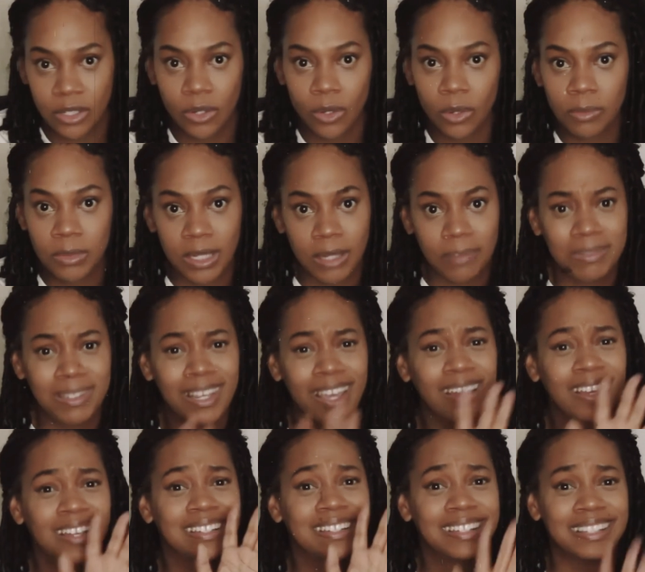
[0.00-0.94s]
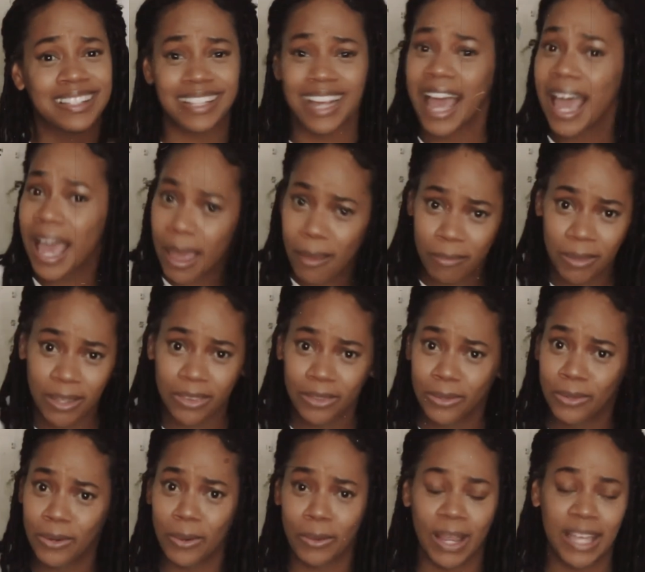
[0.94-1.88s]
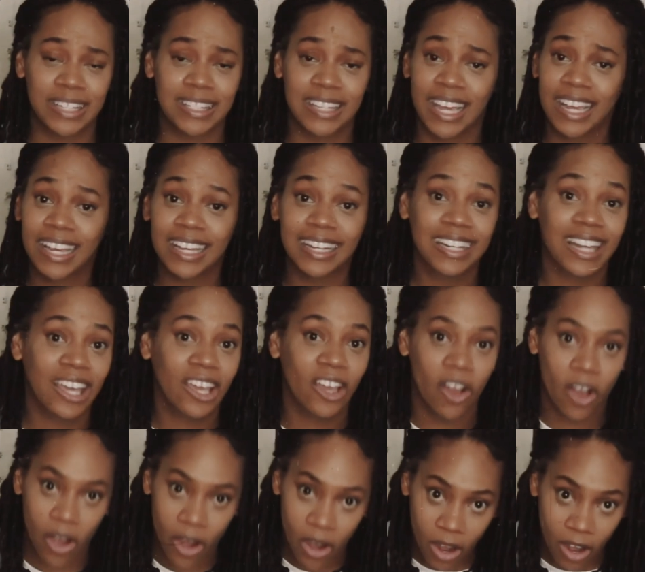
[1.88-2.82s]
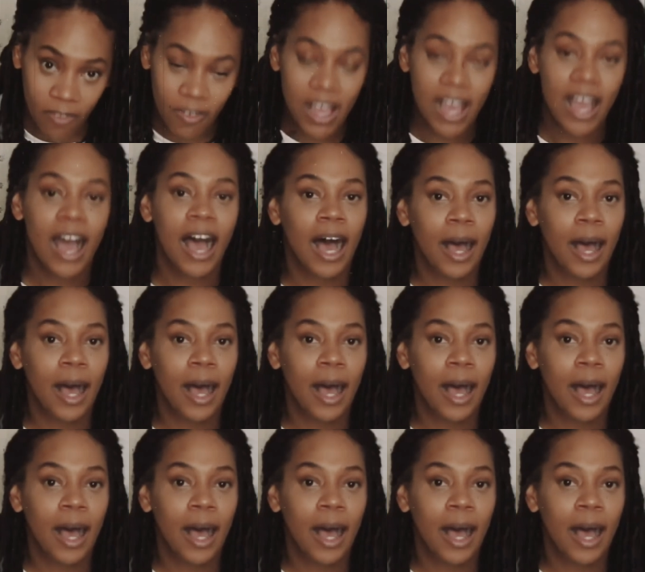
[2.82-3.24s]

You know what I'm saying? Take a Sabbath. You know, take a day off.